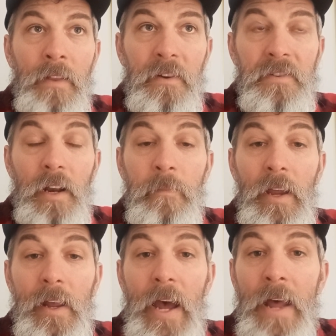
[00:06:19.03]
There's going to be
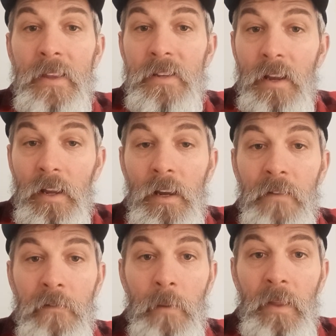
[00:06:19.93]
a guy that's going to
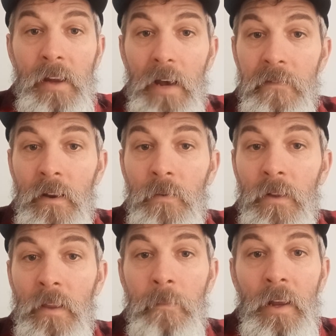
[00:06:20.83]
confirm the covenant
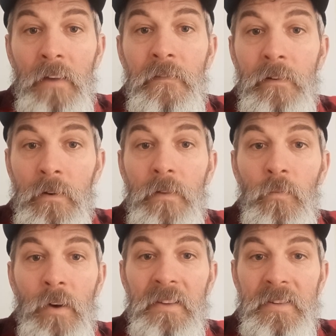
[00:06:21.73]
with the many for
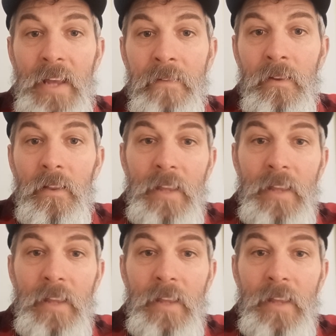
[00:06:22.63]
1/7.